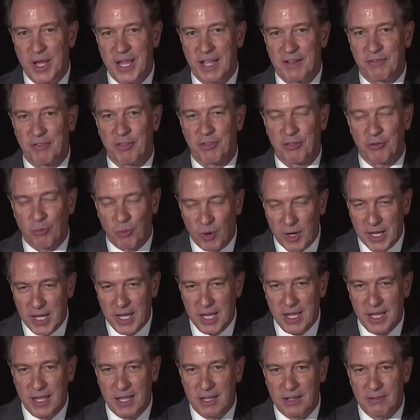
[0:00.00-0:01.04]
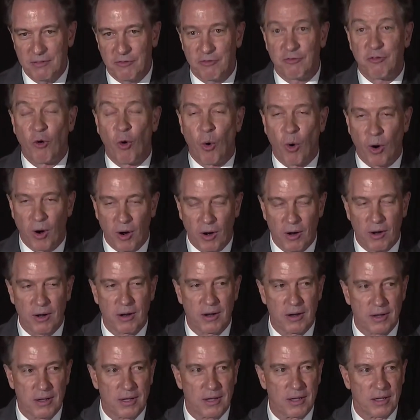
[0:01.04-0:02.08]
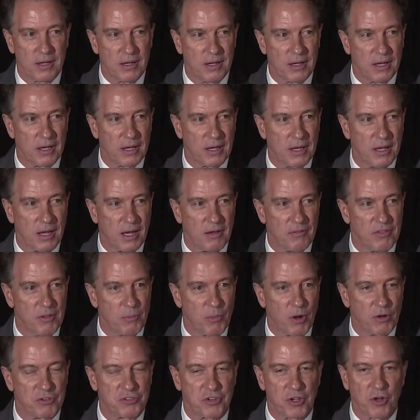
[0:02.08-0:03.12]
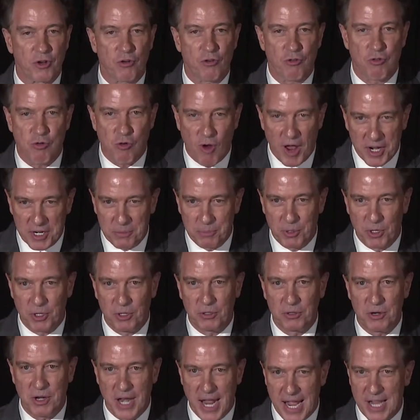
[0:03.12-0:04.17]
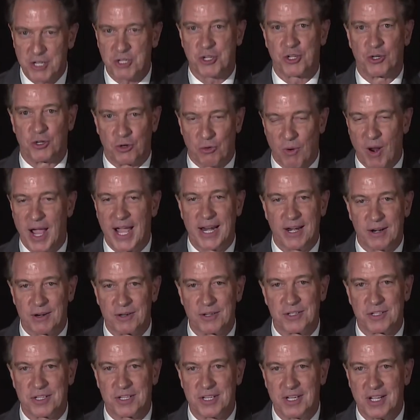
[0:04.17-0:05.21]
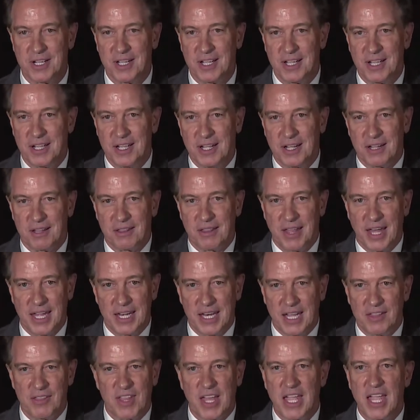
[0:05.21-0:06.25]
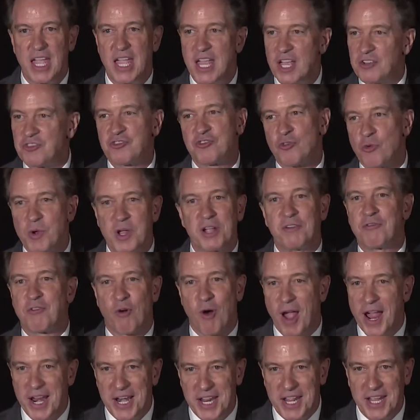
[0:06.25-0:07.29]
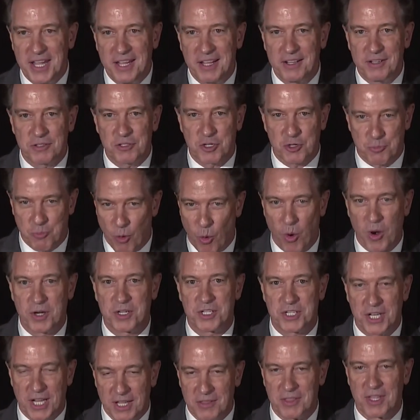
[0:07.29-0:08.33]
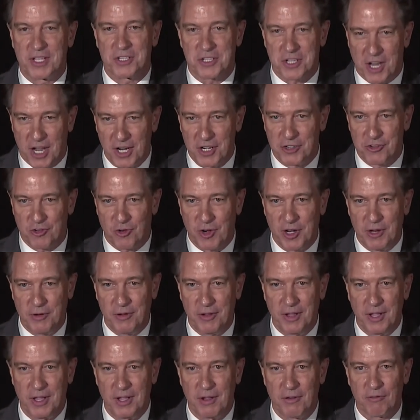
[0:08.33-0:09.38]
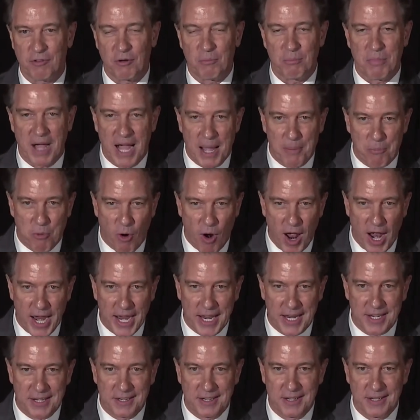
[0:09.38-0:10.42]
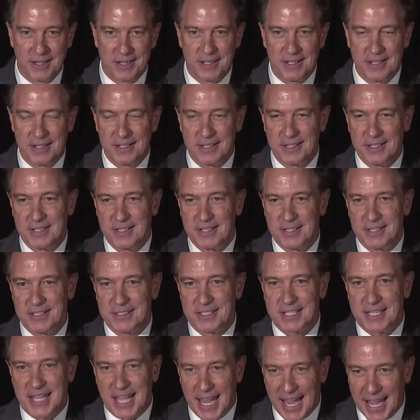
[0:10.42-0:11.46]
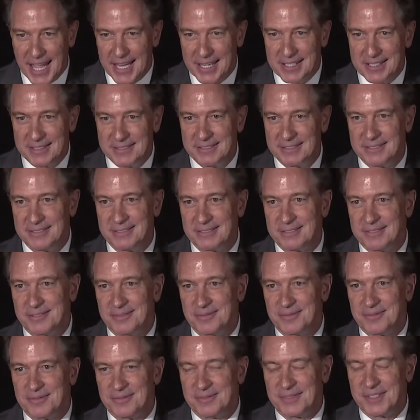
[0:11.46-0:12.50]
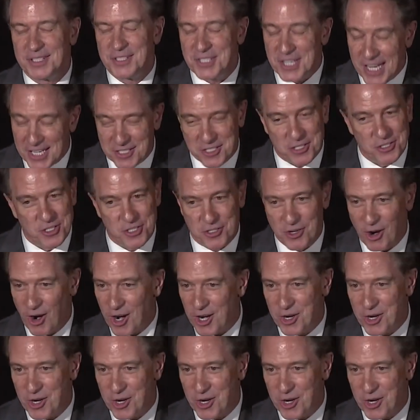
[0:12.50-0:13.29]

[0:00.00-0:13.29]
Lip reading: we have four of the most incredible national writers that in the history of writing sports in this country, from Bob Bryan to Ken, Jason